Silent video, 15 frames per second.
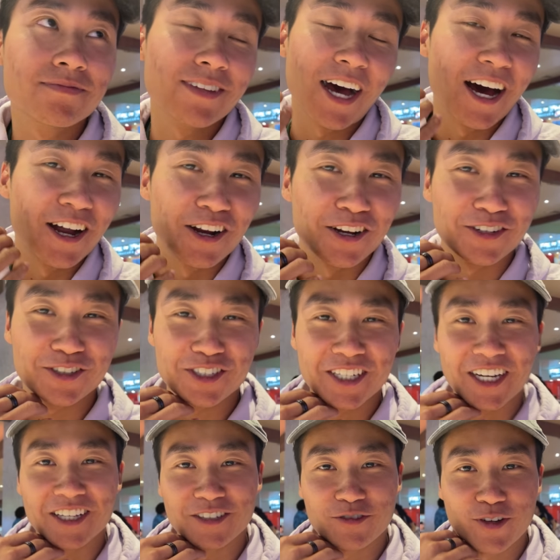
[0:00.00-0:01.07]
Uh, I was to
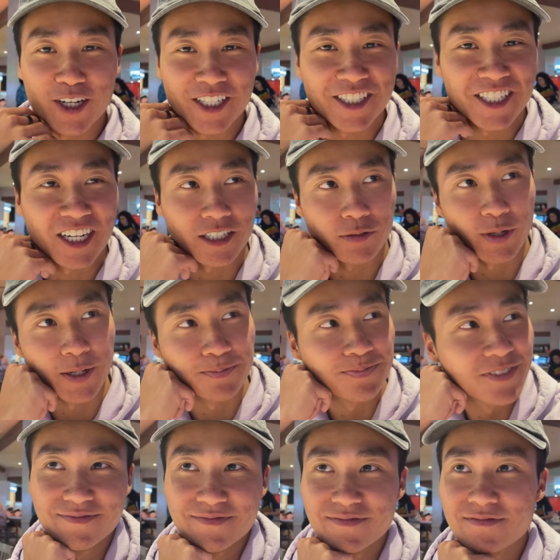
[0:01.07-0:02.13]
say, this fucking sucks,
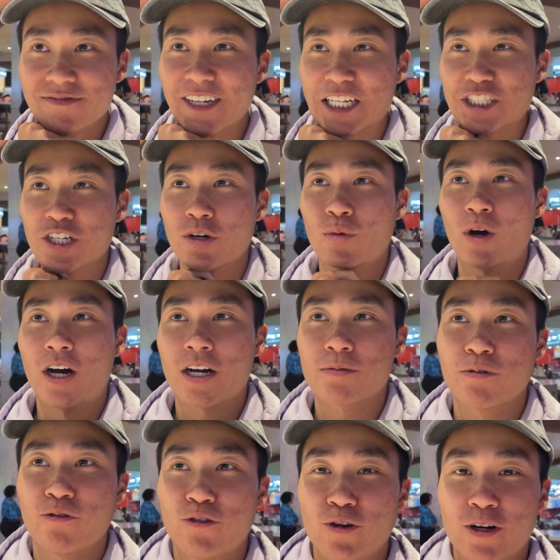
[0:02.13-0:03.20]
man took a walk
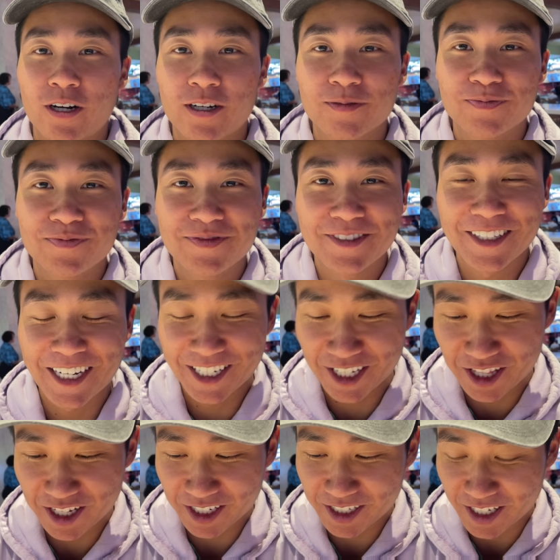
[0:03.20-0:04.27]
before I did
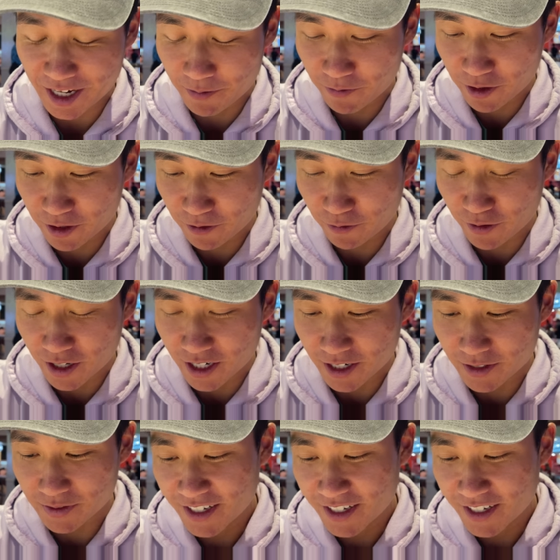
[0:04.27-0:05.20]
this. Like I'm feeling fine.